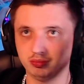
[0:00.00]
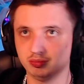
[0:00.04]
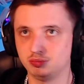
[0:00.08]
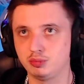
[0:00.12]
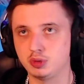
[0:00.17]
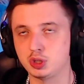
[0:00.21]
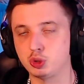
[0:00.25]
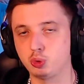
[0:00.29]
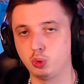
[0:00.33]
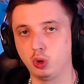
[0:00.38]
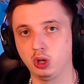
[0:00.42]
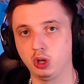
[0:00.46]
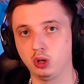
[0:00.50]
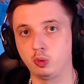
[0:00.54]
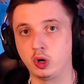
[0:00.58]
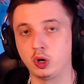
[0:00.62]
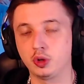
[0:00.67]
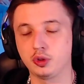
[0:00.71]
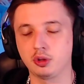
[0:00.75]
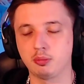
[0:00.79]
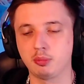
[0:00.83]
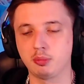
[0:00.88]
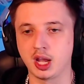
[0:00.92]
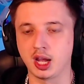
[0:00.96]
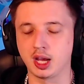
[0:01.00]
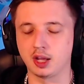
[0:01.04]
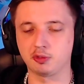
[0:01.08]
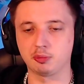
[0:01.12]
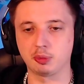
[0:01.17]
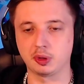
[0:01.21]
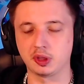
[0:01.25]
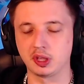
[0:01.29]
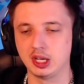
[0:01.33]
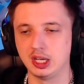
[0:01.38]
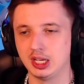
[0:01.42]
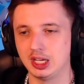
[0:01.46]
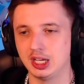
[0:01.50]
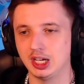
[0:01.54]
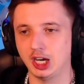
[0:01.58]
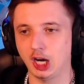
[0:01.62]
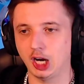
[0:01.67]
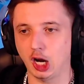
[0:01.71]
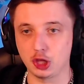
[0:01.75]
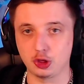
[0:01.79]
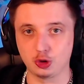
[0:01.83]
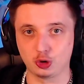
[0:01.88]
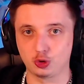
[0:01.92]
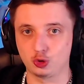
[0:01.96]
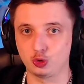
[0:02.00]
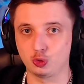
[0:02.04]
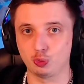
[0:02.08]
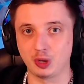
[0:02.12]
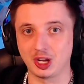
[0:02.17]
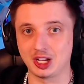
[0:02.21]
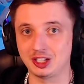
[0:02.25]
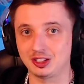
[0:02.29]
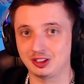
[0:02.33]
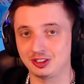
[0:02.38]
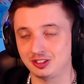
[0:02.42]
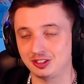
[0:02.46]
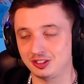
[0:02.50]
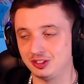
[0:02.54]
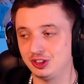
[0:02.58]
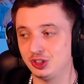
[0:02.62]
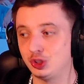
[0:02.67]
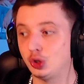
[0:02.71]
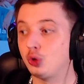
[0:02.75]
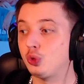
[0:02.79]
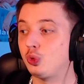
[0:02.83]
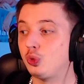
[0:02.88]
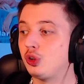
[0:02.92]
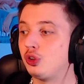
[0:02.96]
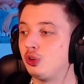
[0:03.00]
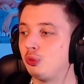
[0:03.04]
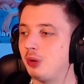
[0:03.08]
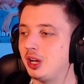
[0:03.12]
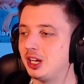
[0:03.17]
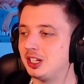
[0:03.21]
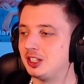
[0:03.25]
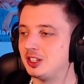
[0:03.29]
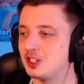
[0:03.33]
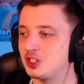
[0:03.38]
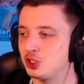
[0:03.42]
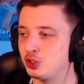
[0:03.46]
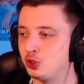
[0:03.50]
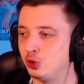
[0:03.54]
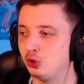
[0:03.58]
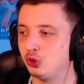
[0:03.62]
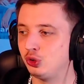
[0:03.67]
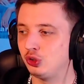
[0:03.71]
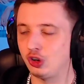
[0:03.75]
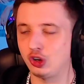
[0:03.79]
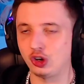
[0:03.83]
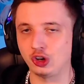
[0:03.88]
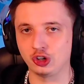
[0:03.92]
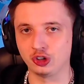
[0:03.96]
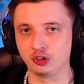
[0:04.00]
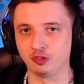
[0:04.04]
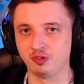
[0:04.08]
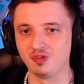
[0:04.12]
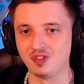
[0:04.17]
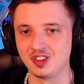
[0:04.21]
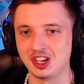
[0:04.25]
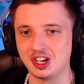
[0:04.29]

swirl around in my head, but I don't want to make this too long.